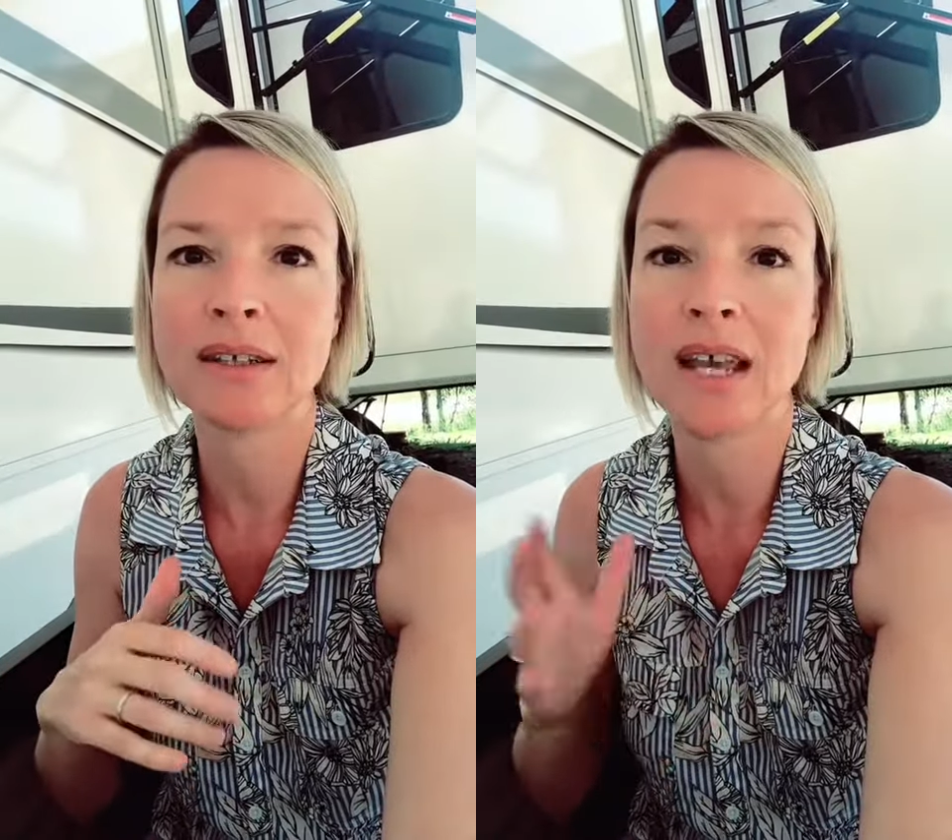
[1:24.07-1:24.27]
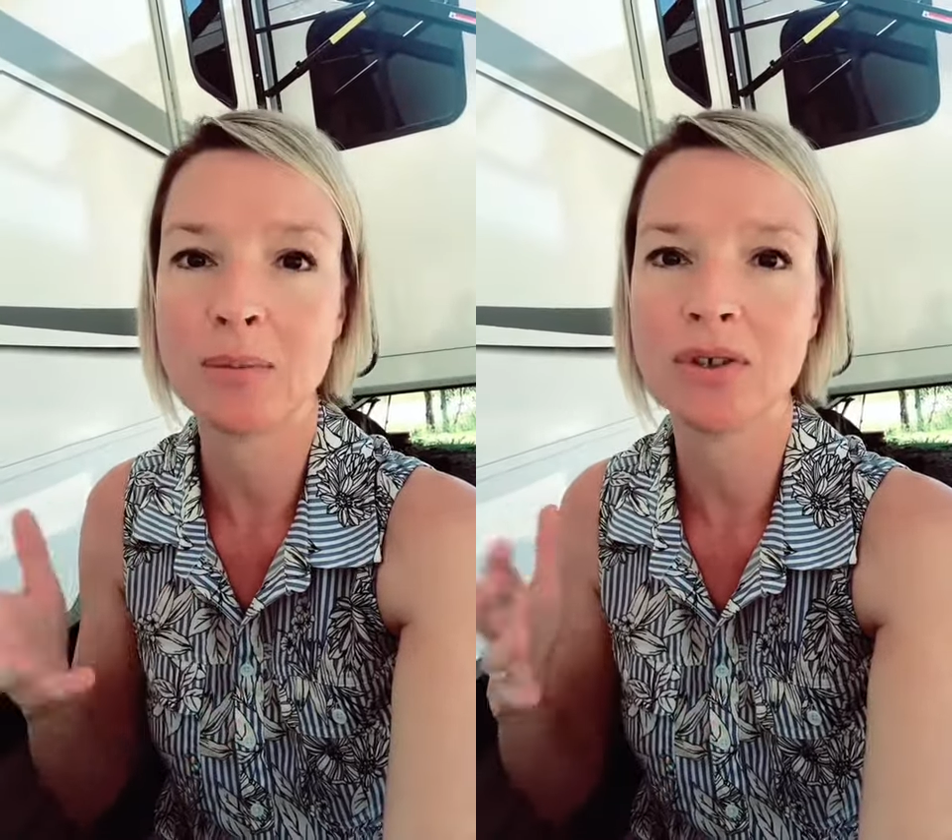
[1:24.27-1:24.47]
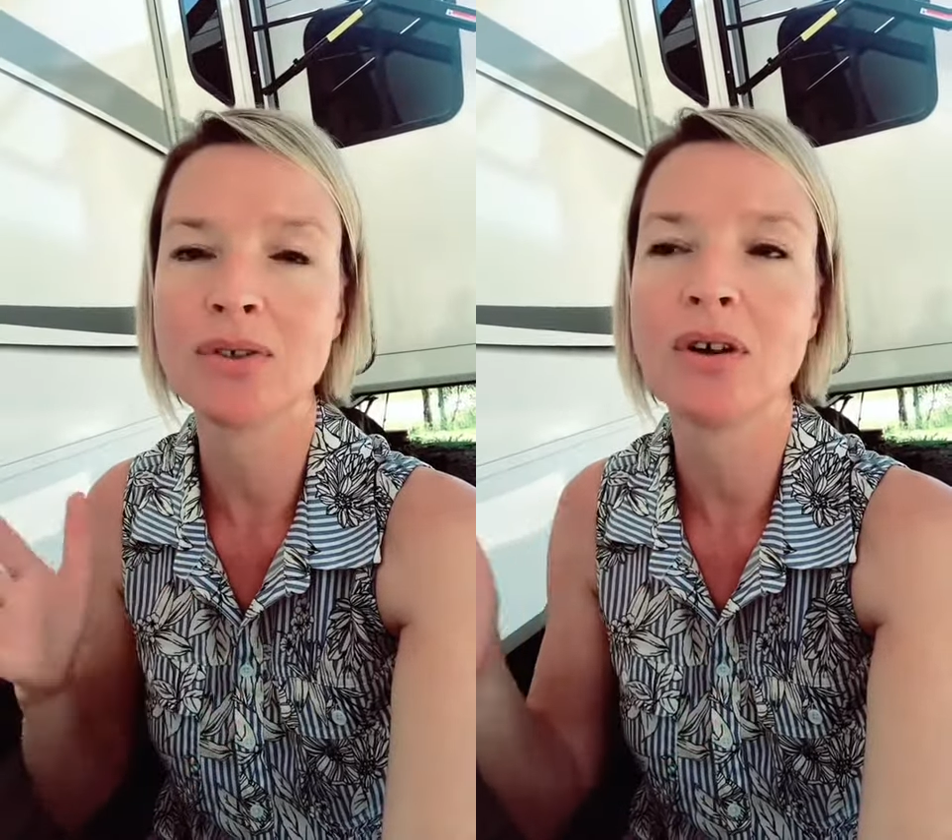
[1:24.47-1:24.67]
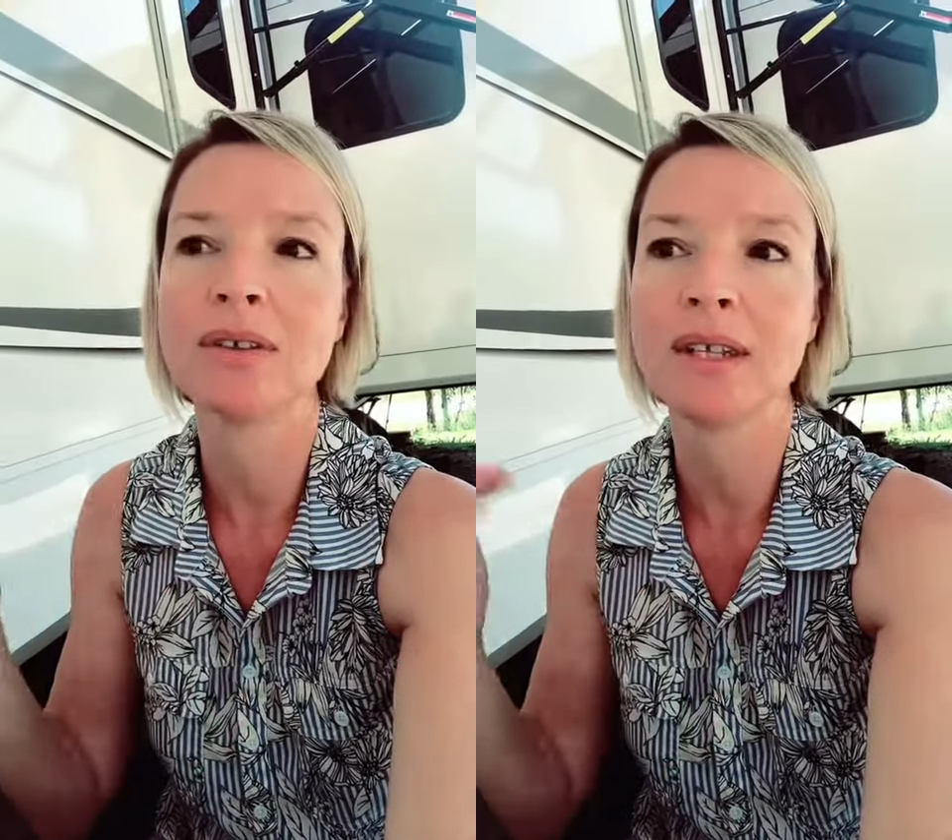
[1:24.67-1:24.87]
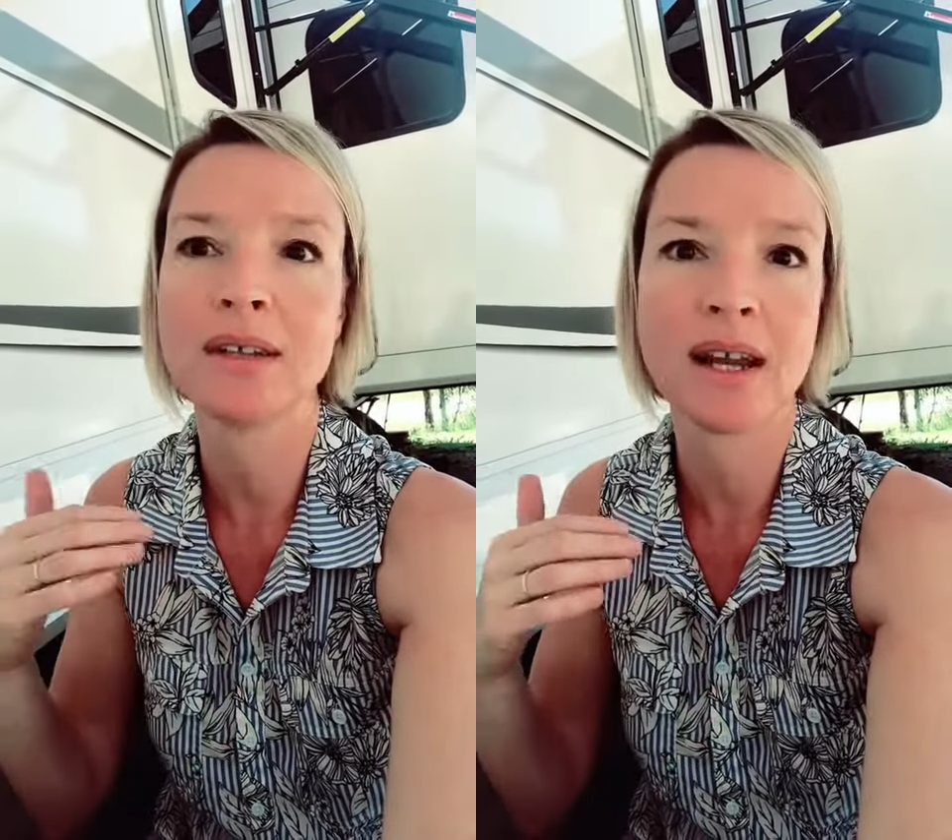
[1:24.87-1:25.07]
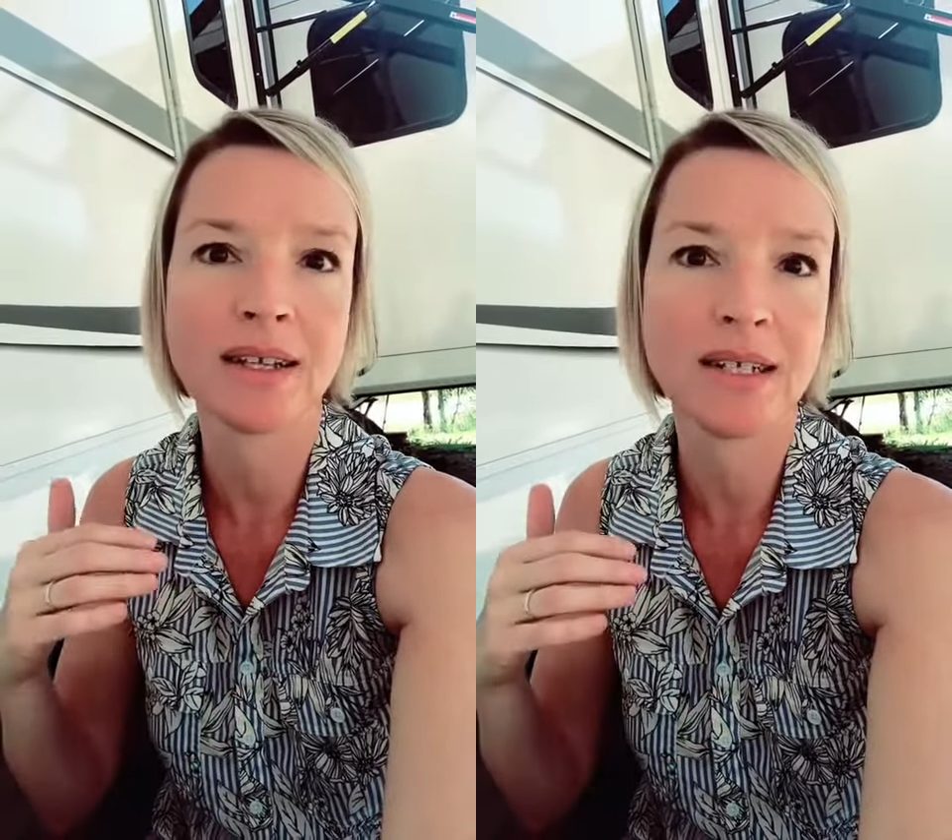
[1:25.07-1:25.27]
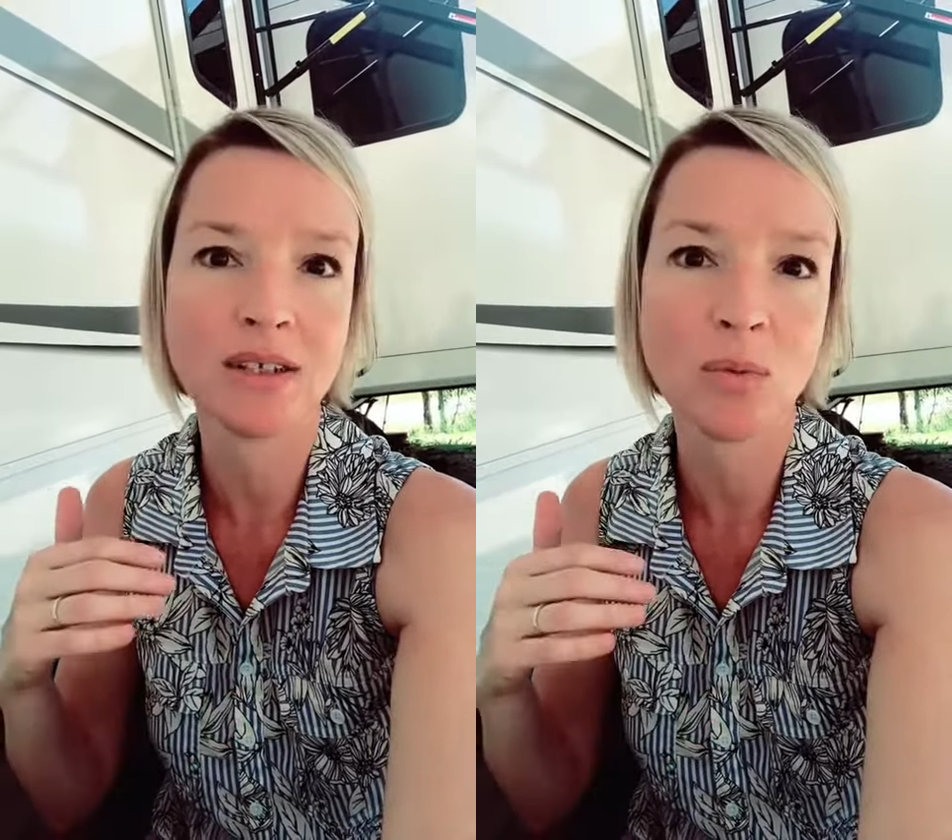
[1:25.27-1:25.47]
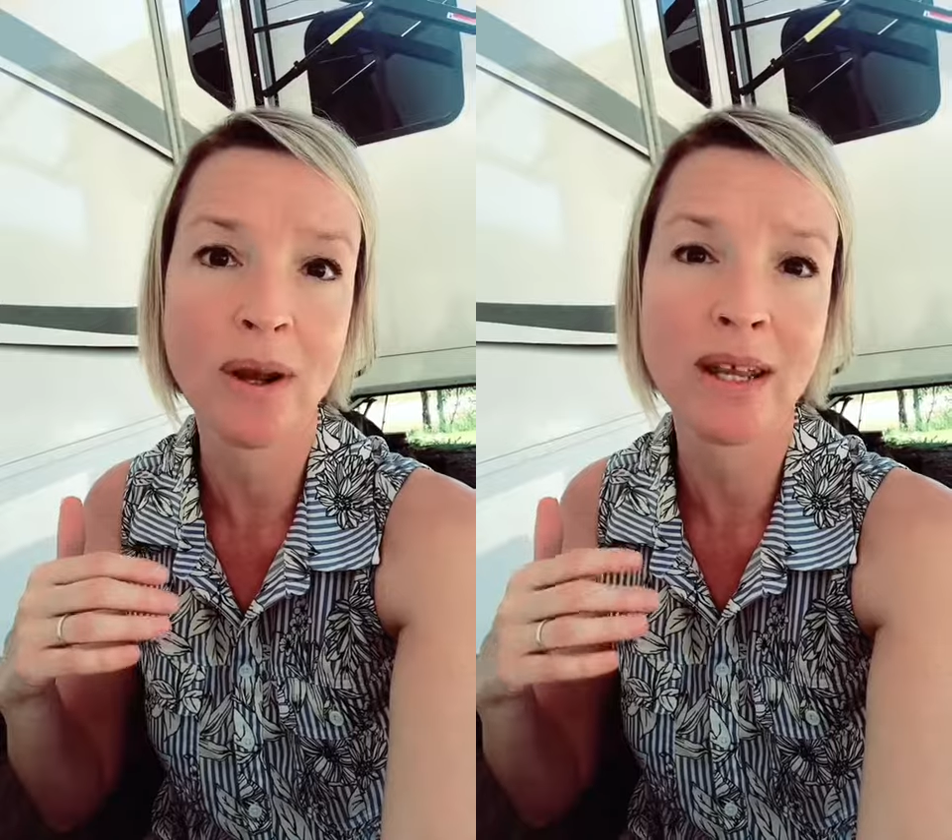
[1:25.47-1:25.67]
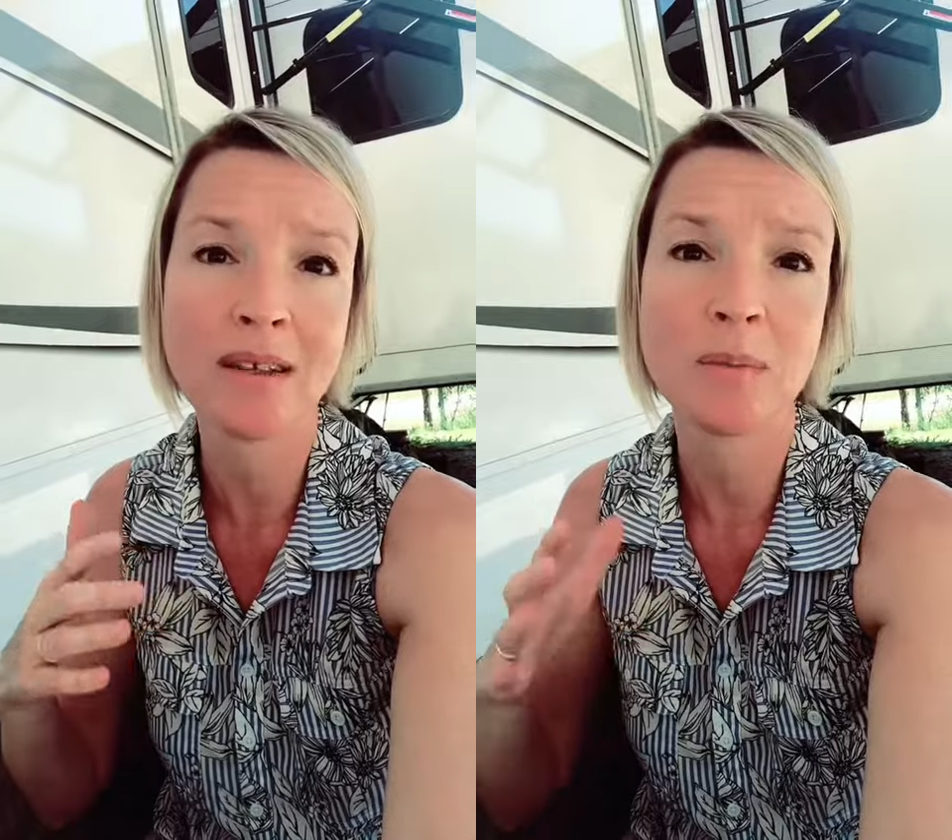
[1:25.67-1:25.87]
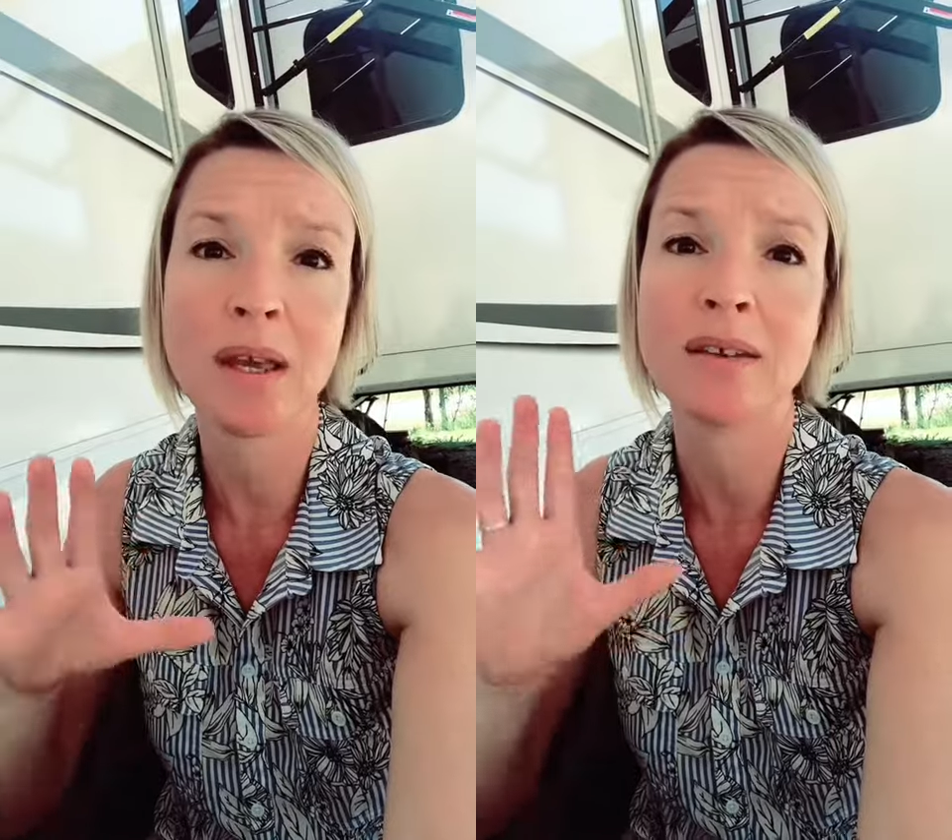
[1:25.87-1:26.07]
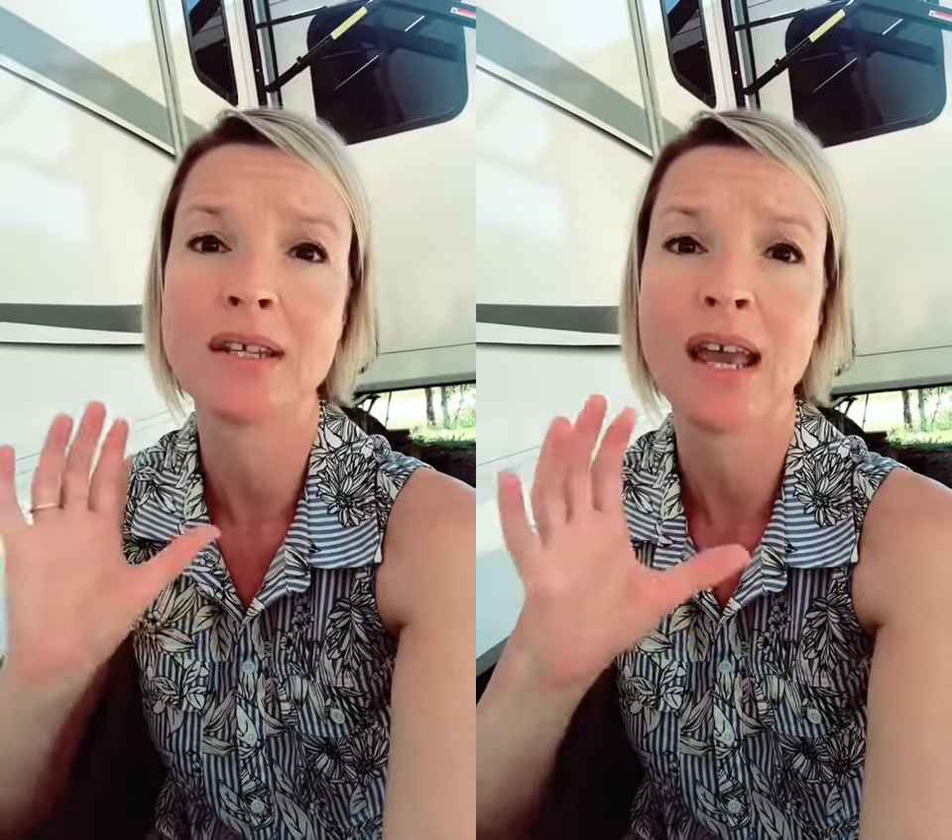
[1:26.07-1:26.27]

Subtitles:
table salt in the 1920s because an